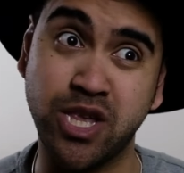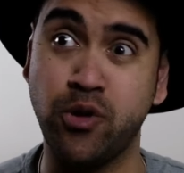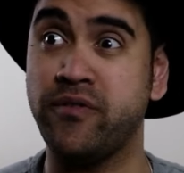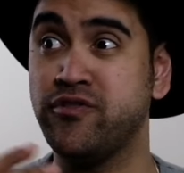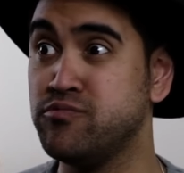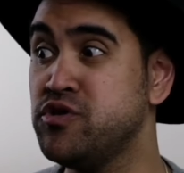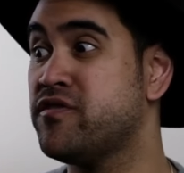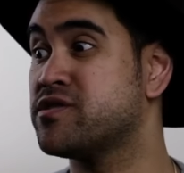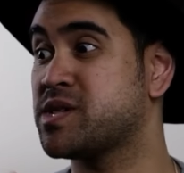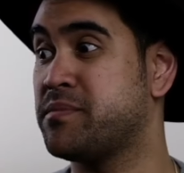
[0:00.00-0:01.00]
So if you move
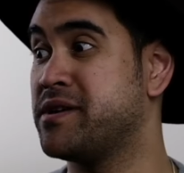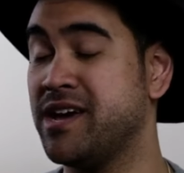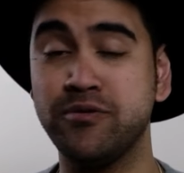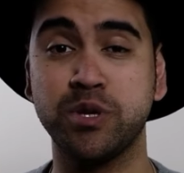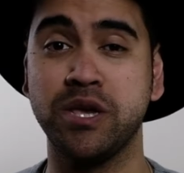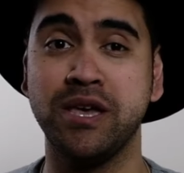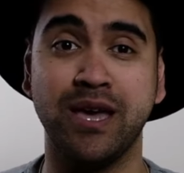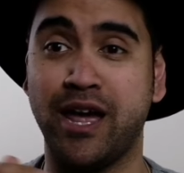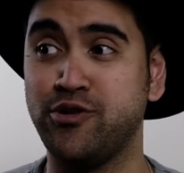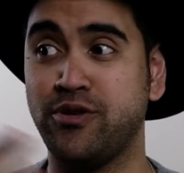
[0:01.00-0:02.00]
on to somebody else
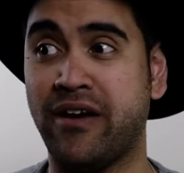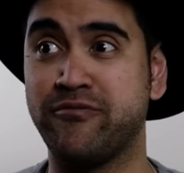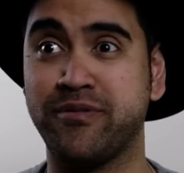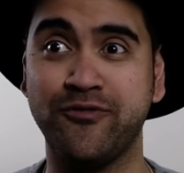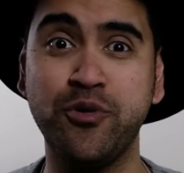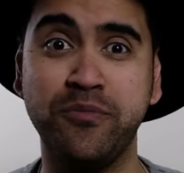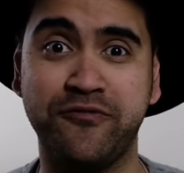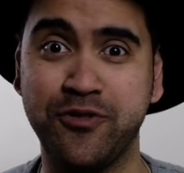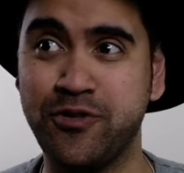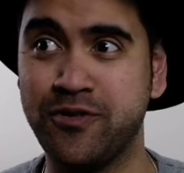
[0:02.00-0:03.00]
and you haven't performed
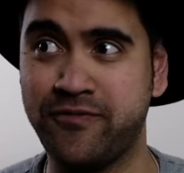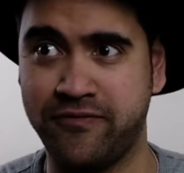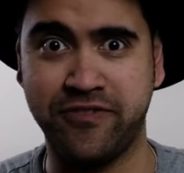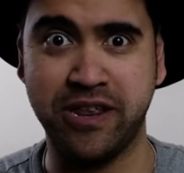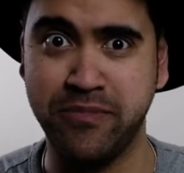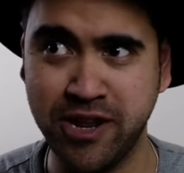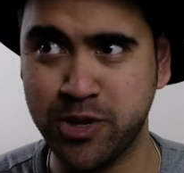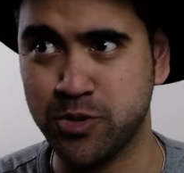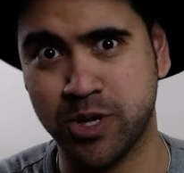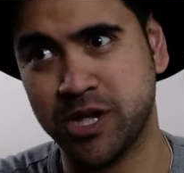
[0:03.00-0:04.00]
for 15
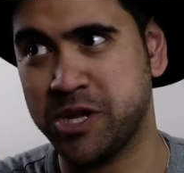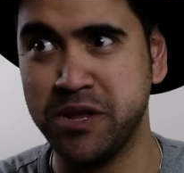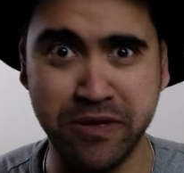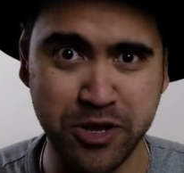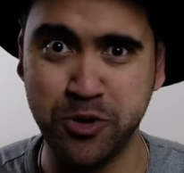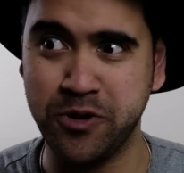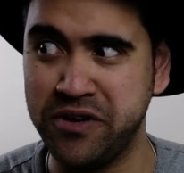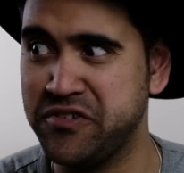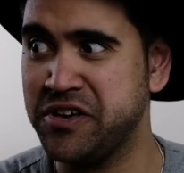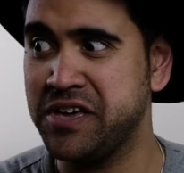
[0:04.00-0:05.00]
minutes or 16 minutes or
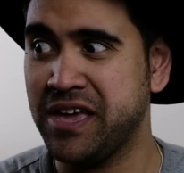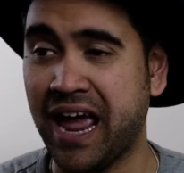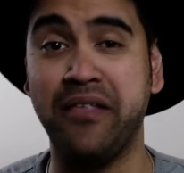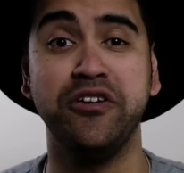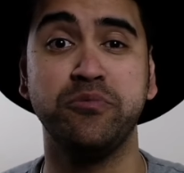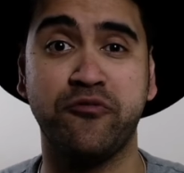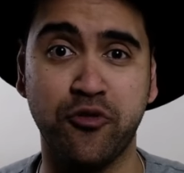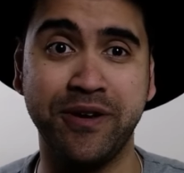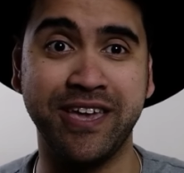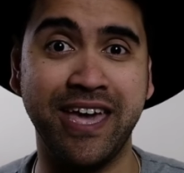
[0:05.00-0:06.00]
whatever, and then you
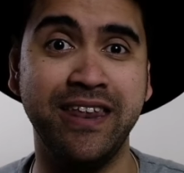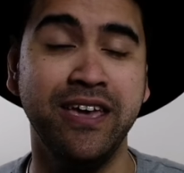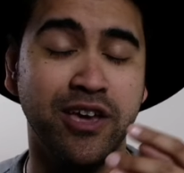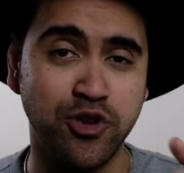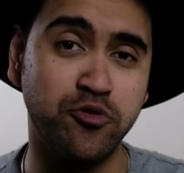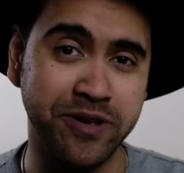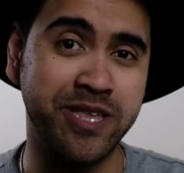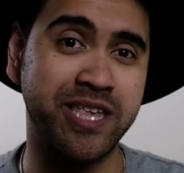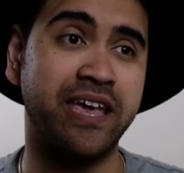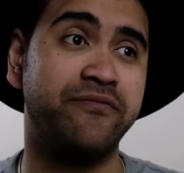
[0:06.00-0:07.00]
perform it again, you'll be
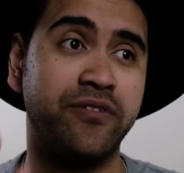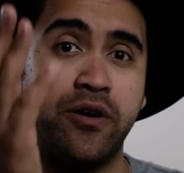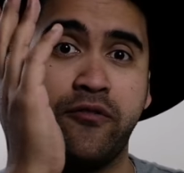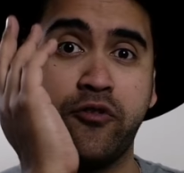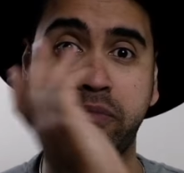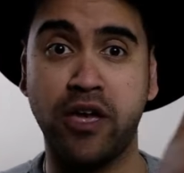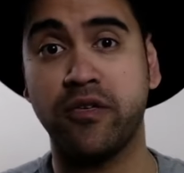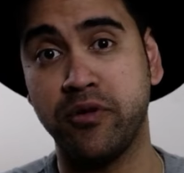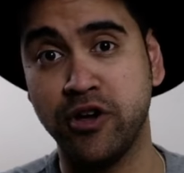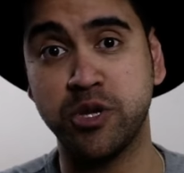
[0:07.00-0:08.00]
safe from the other
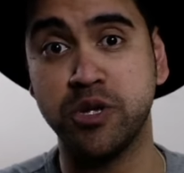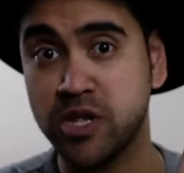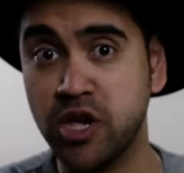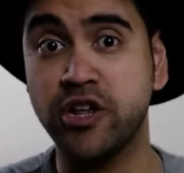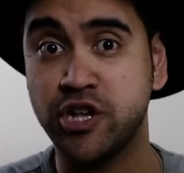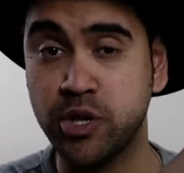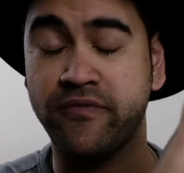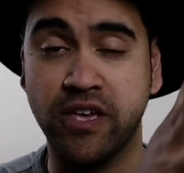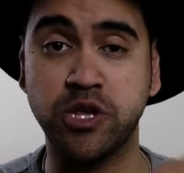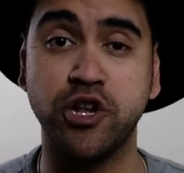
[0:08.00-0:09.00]
person's searches if
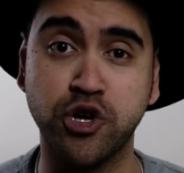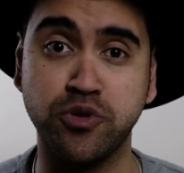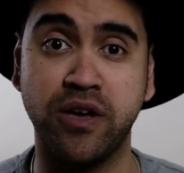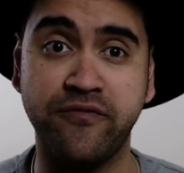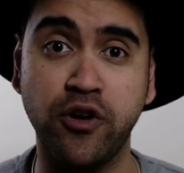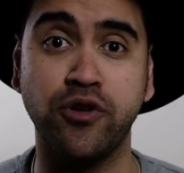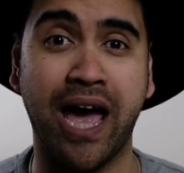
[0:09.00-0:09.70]
they're searching on their phone.